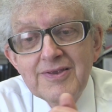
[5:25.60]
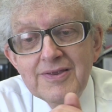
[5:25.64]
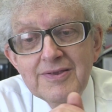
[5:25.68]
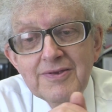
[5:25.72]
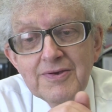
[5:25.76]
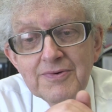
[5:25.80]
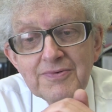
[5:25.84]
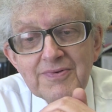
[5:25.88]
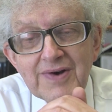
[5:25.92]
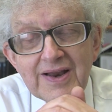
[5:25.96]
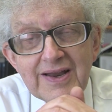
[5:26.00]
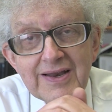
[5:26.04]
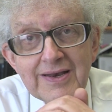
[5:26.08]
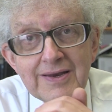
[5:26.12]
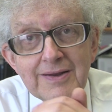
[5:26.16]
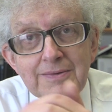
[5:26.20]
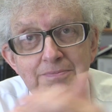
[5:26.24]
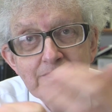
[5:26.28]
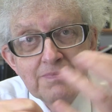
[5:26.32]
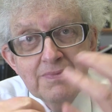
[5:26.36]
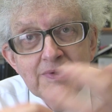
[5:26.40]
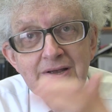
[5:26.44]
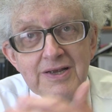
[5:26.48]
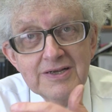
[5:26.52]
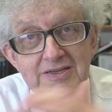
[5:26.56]

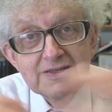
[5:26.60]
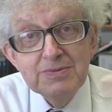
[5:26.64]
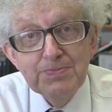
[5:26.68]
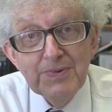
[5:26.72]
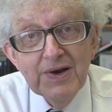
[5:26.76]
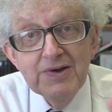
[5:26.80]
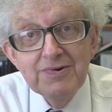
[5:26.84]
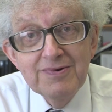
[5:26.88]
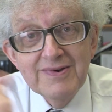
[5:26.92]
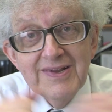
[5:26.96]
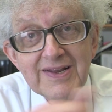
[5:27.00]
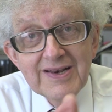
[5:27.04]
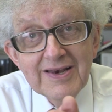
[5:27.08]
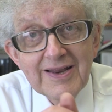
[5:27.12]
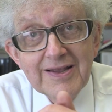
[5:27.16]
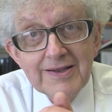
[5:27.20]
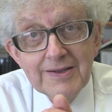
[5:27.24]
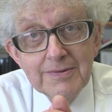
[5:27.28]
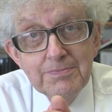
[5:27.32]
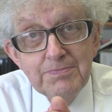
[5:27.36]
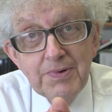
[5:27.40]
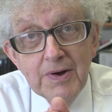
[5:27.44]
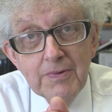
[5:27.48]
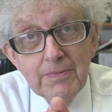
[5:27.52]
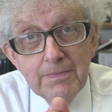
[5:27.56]
uranium exploding
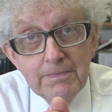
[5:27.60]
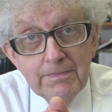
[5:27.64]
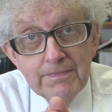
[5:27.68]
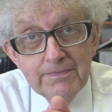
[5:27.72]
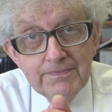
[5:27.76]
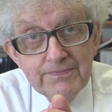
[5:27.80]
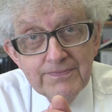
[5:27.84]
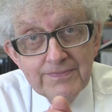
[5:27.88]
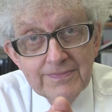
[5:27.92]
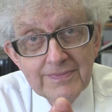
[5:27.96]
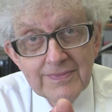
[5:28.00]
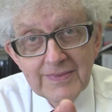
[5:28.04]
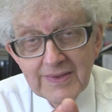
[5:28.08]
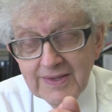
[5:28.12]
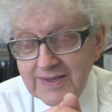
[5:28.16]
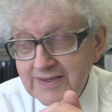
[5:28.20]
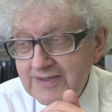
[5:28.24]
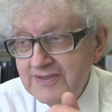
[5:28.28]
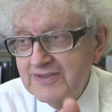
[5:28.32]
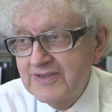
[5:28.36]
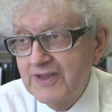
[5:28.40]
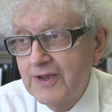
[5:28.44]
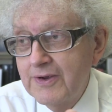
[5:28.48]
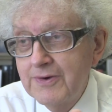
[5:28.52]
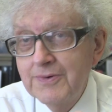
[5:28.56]
like a bomb.
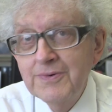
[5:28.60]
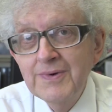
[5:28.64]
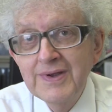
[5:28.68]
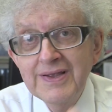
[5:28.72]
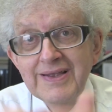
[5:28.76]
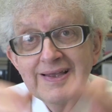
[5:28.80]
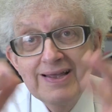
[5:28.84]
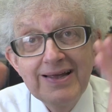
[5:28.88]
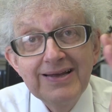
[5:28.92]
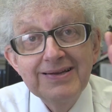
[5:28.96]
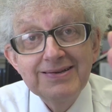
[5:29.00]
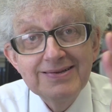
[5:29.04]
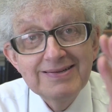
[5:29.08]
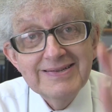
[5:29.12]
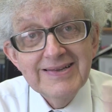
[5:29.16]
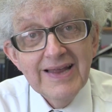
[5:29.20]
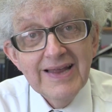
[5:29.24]
So it's